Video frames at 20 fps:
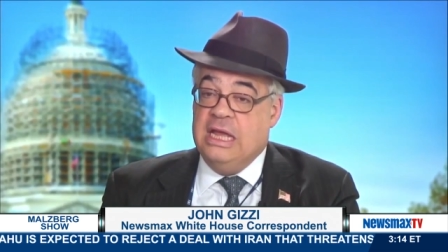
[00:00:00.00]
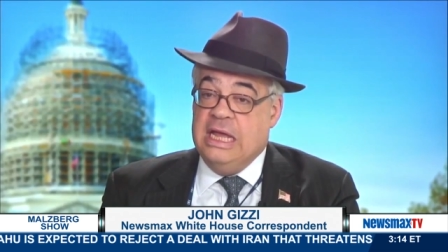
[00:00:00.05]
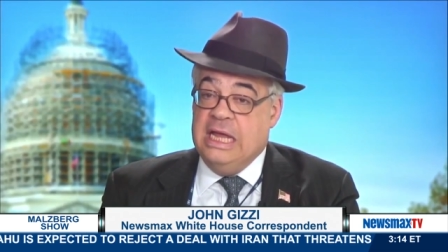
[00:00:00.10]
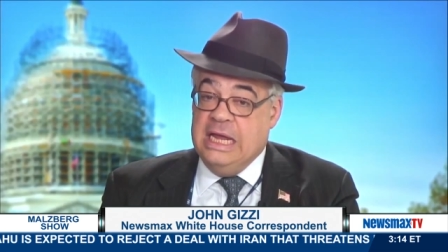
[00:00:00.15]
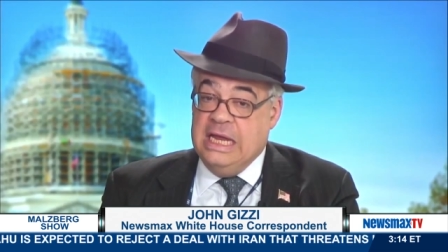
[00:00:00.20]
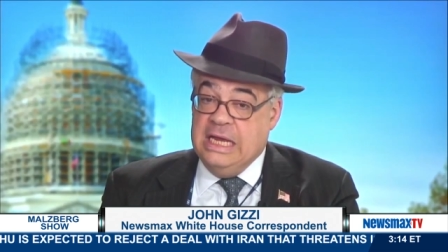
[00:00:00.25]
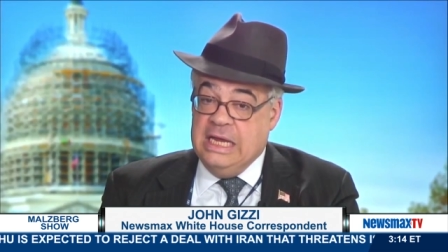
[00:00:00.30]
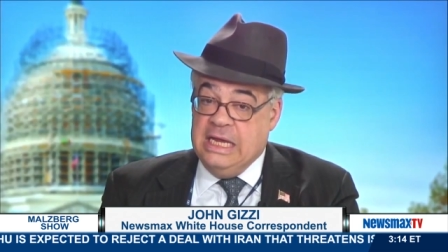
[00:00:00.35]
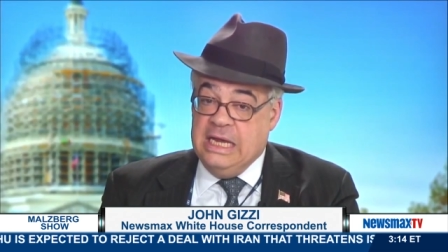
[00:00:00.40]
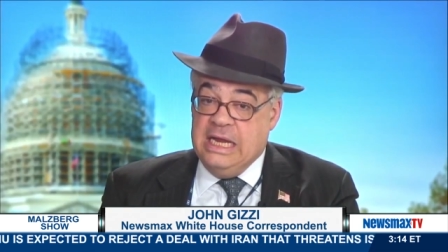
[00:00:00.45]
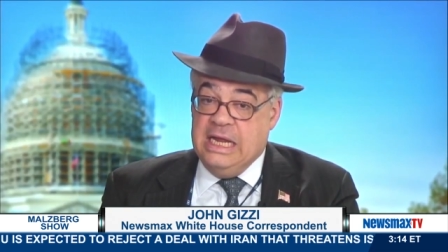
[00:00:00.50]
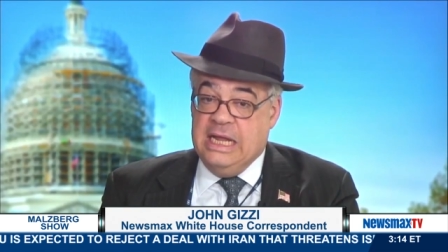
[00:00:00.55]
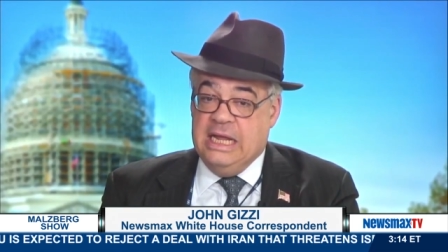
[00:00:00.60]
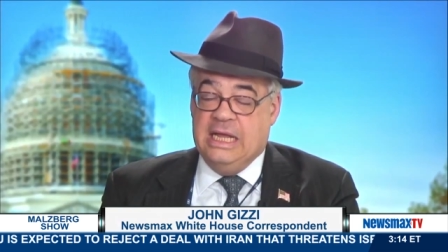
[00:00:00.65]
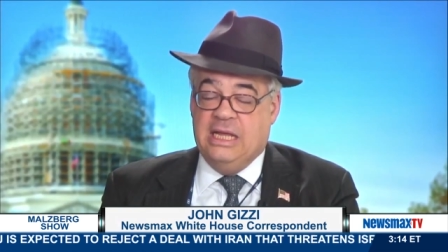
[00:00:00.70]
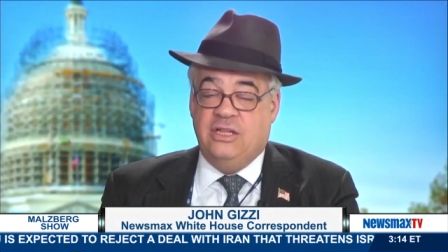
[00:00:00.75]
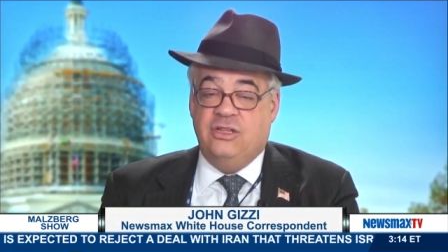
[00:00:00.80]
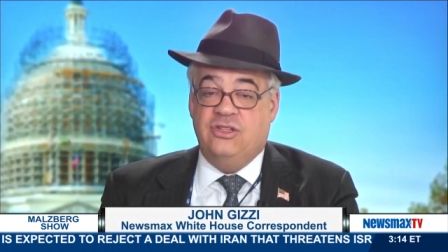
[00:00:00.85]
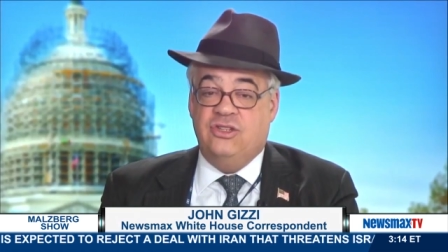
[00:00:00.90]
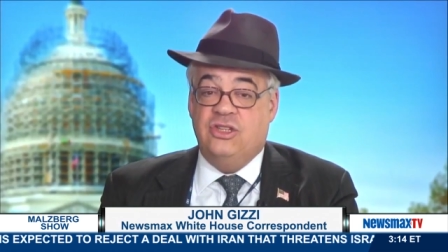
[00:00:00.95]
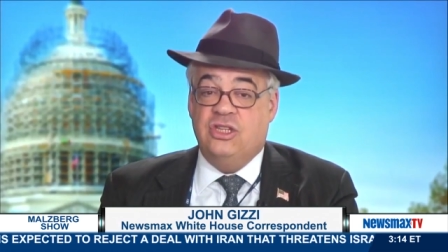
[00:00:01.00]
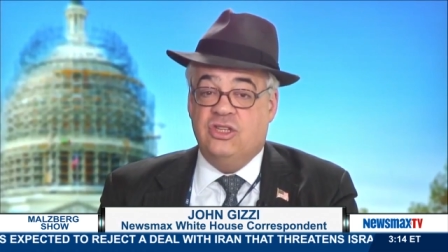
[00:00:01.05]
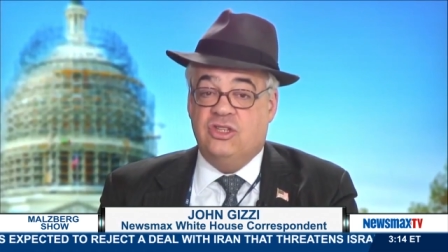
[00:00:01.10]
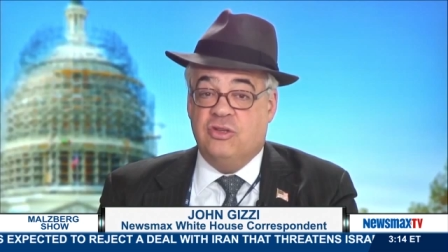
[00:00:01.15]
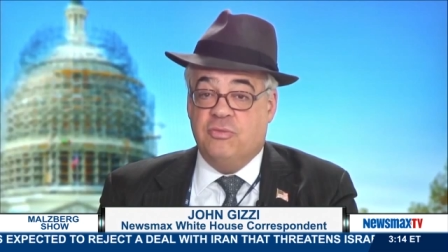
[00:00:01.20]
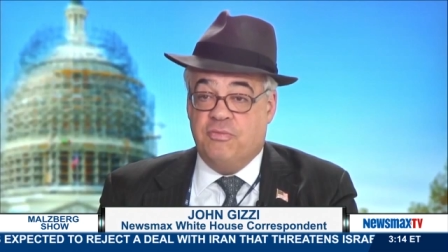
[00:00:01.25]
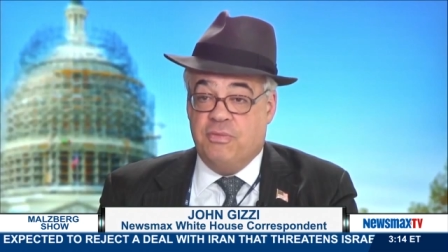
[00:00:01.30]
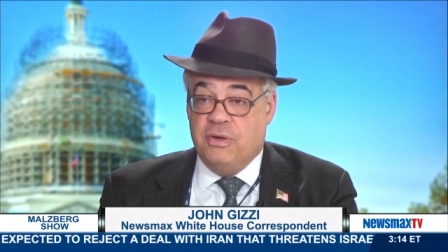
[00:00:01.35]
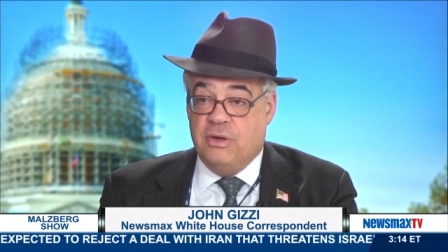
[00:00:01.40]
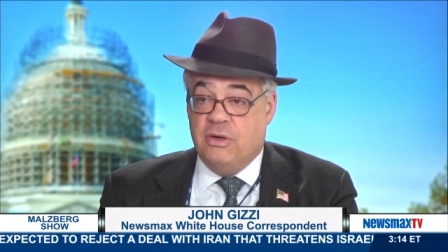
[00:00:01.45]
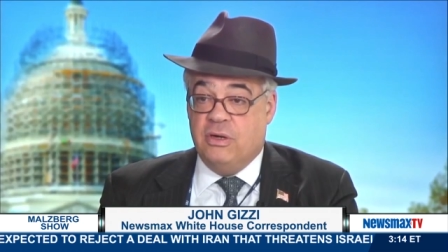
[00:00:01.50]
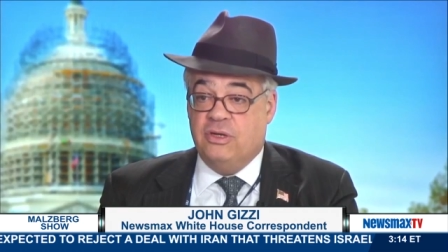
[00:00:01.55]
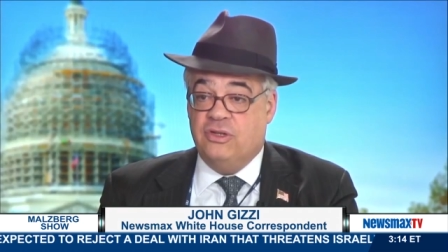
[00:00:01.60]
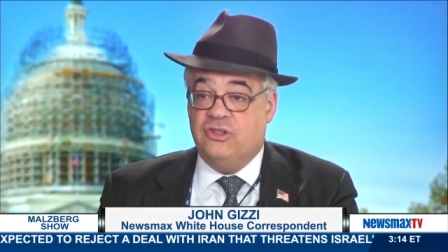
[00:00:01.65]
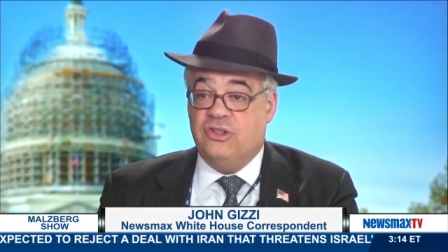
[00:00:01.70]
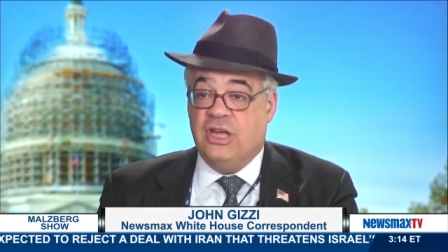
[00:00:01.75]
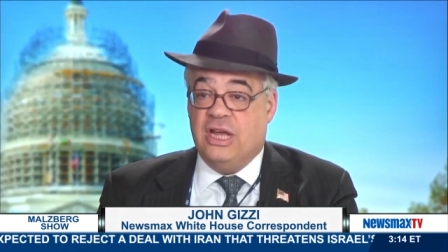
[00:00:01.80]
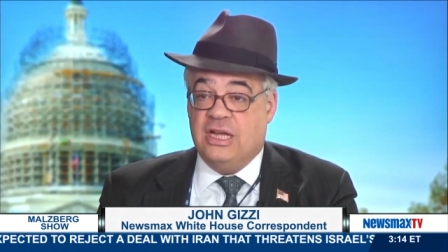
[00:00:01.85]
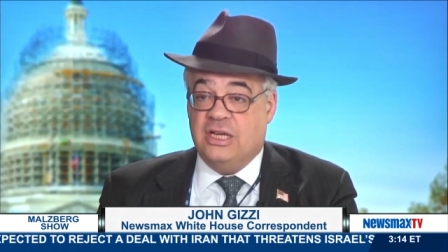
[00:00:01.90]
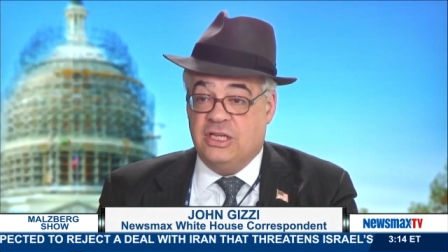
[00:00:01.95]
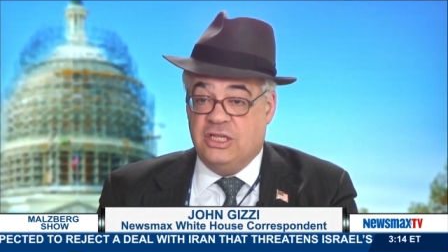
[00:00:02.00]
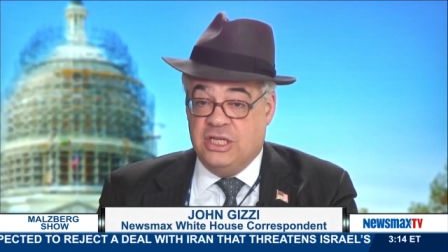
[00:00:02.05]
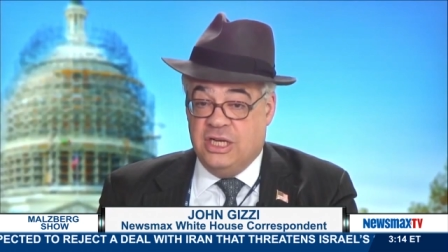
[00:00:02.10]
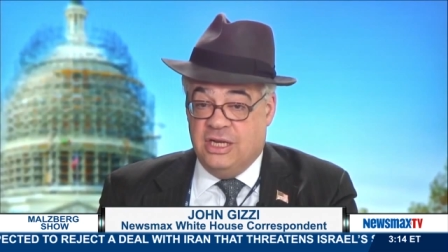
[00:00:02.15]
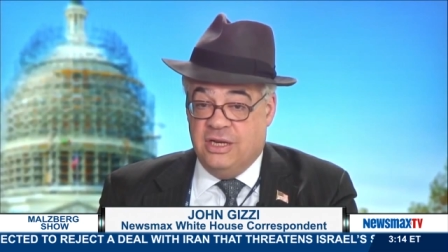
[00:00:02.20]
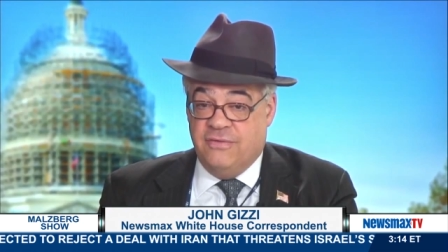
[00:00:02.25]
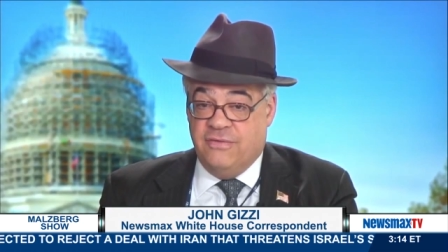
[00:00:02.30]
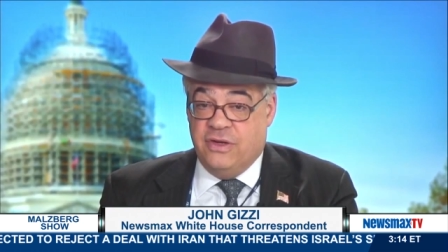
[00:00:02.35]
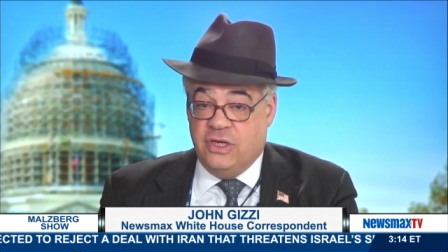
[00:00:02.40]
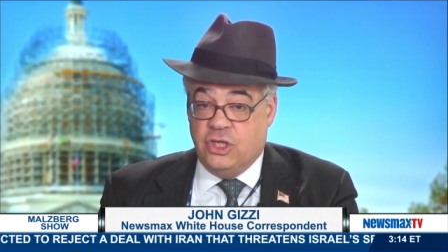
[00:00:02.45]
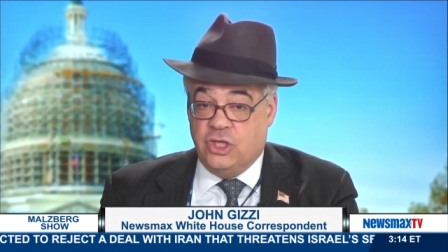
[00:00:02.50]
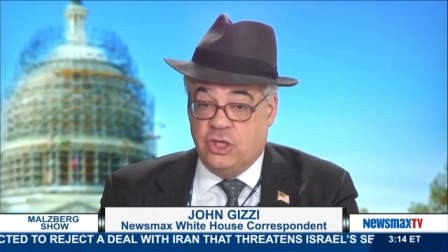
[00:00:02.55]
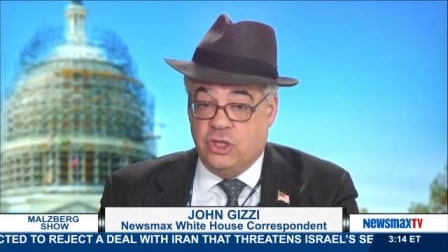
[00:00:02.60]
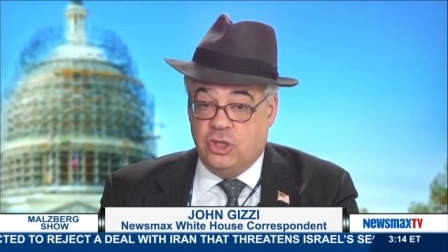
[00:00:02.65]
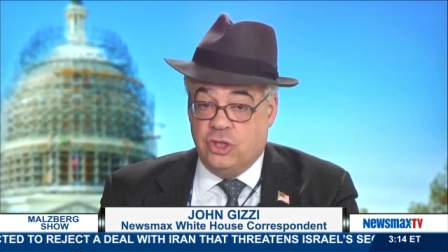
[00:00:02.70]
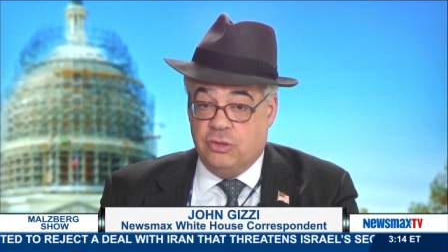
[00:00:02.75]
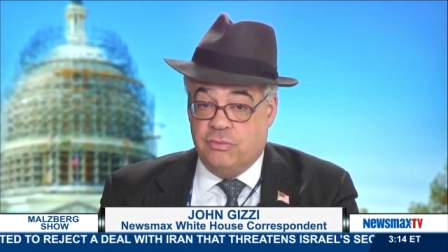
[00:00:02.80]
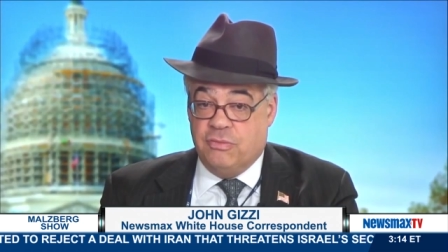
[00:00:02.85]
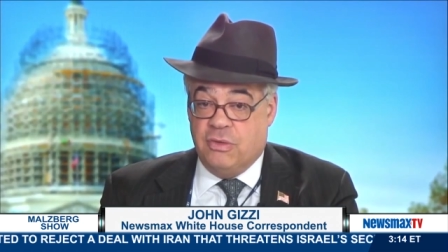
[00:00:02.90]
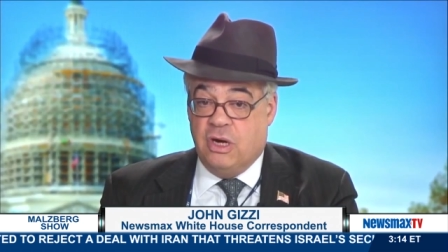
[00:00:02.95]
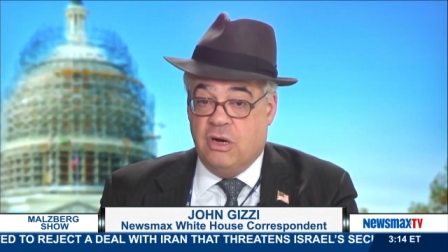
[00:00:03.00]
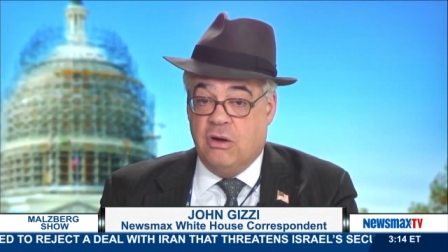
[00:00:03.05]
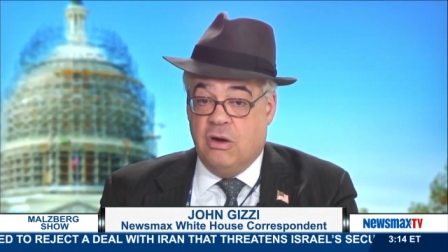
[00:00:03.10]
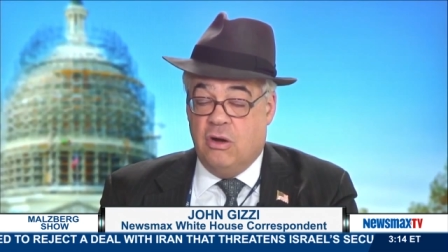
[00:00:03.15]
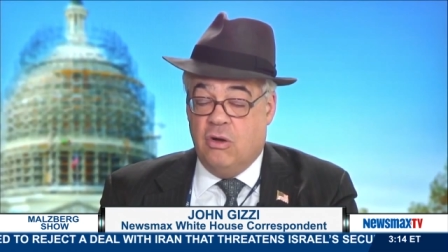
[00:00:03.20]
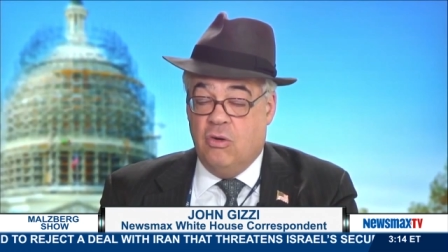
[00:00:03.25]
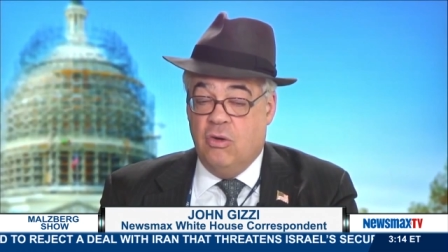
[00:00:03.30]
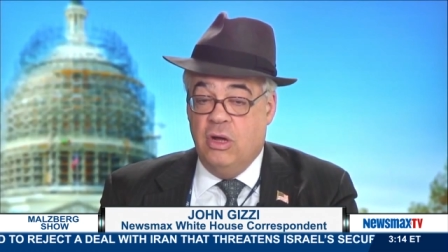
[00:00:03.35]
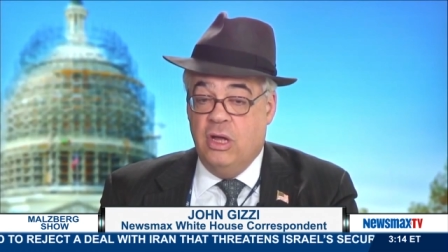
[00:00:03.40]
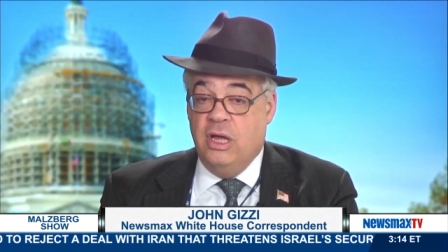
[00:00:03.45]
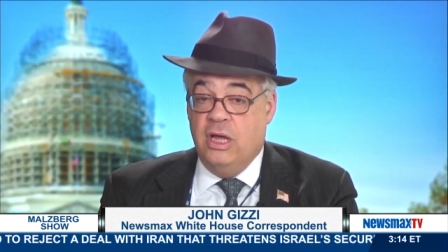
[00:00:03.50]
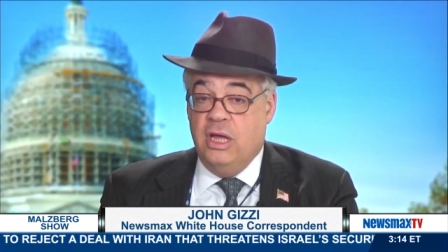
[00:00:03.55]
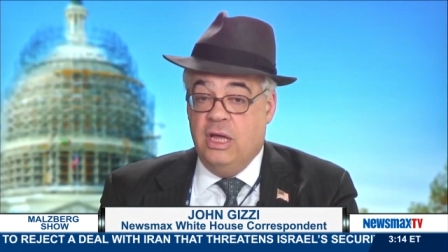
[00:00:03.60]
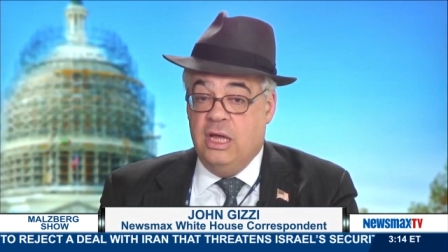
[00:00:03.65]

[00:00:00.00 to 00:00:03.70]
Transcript: he needs this appearance on television tomorrow.